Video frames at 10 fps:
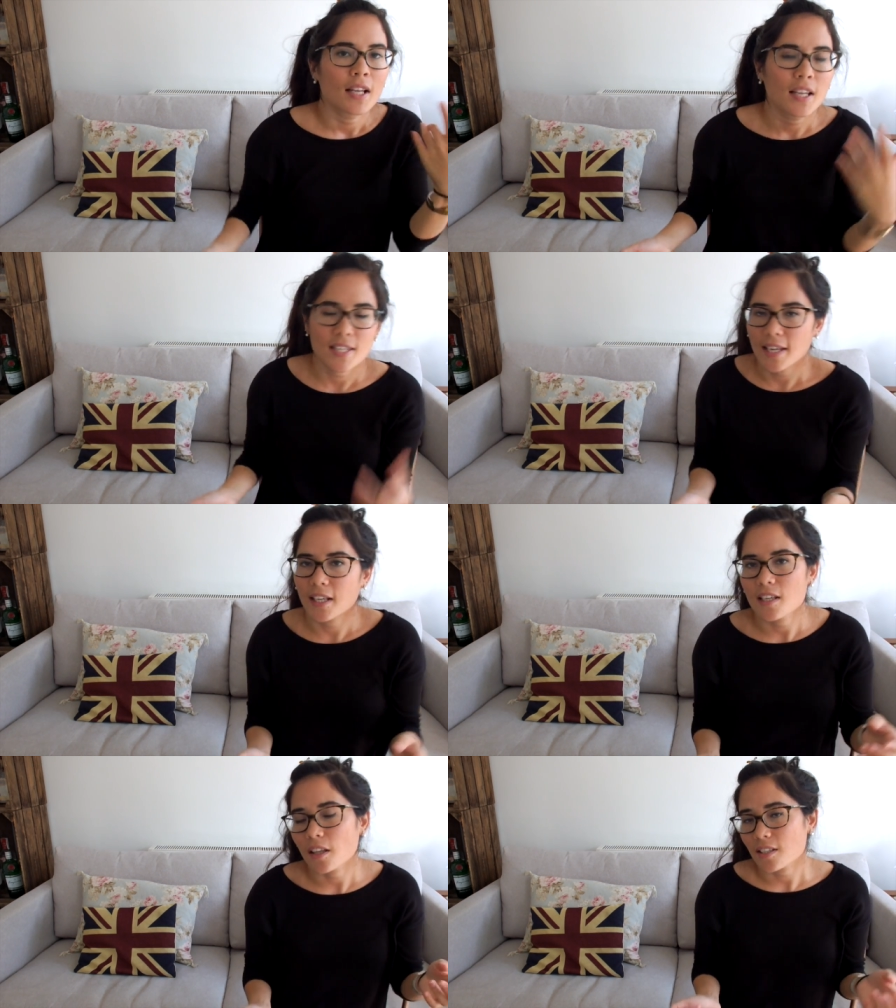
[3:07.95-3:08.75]
Let's
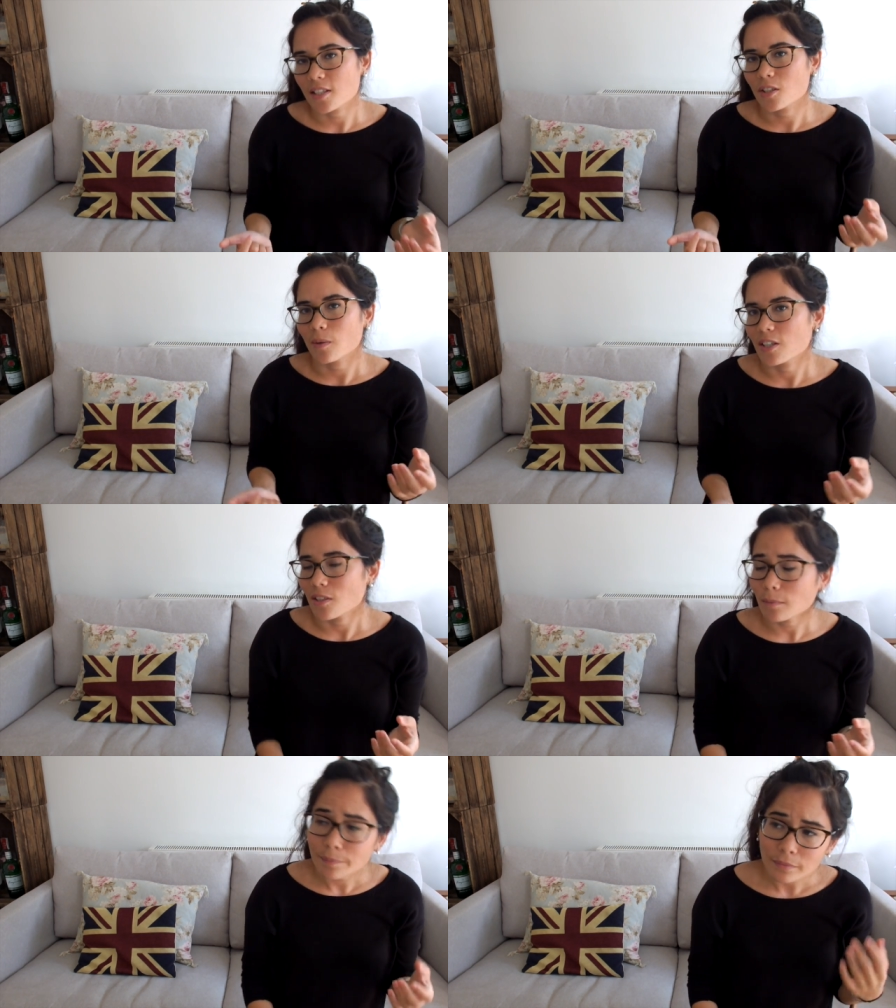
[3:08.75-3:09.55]
take another
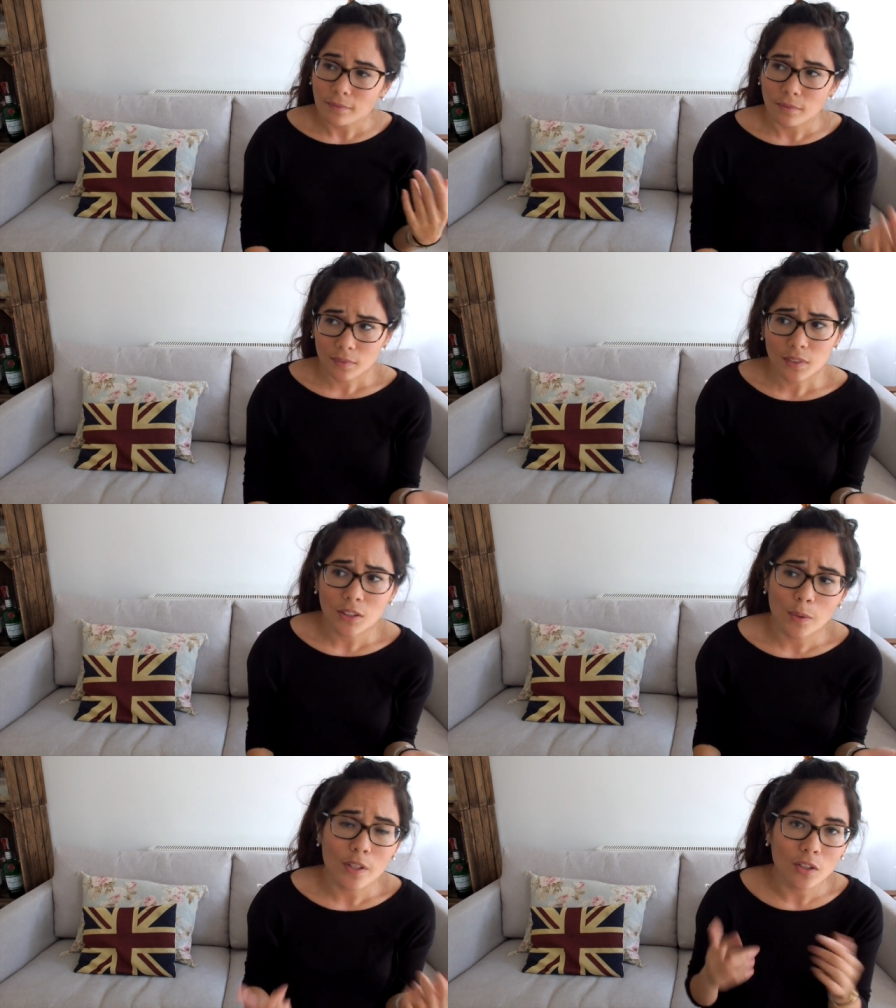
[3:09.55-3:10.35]
situation.
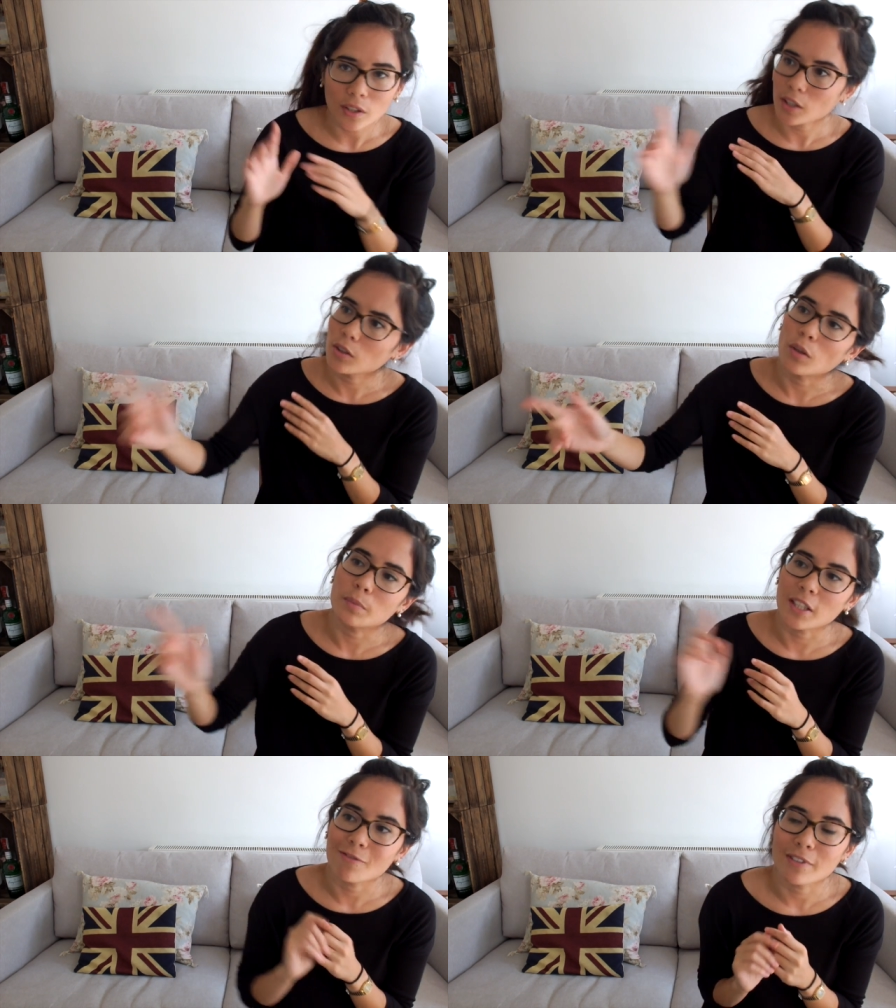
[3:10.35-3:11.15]
So when you're looking at an
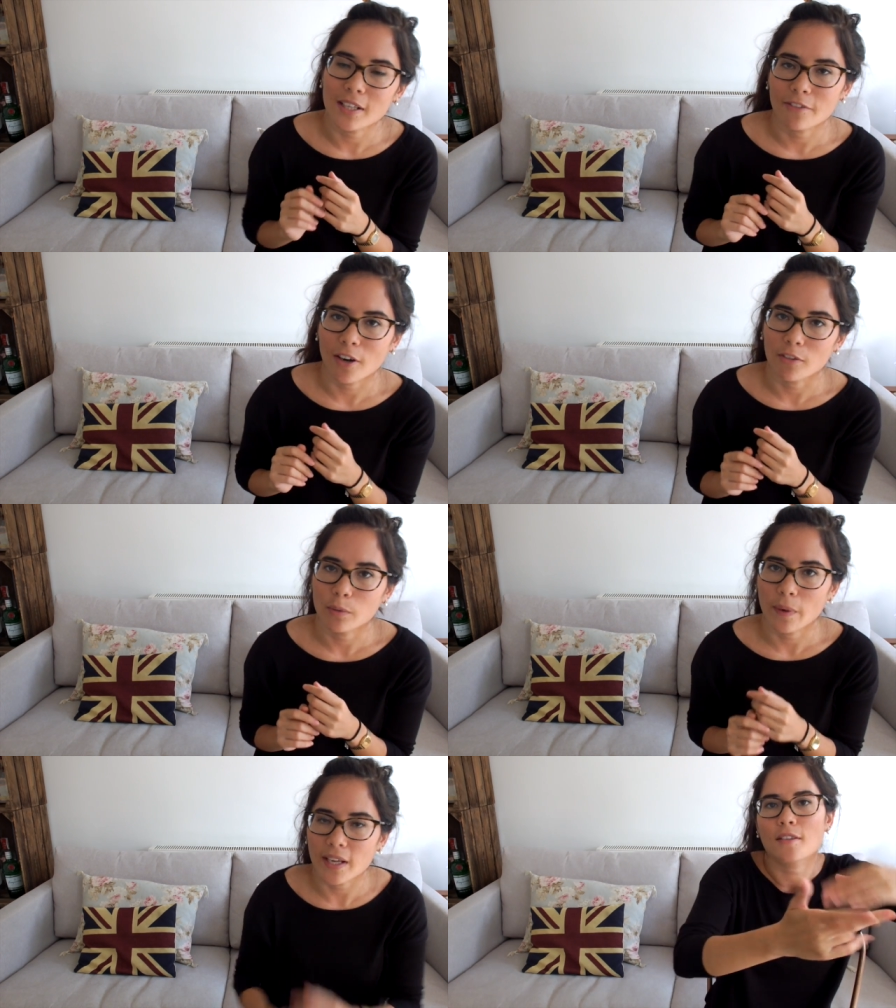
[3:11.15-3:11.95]
object really far away,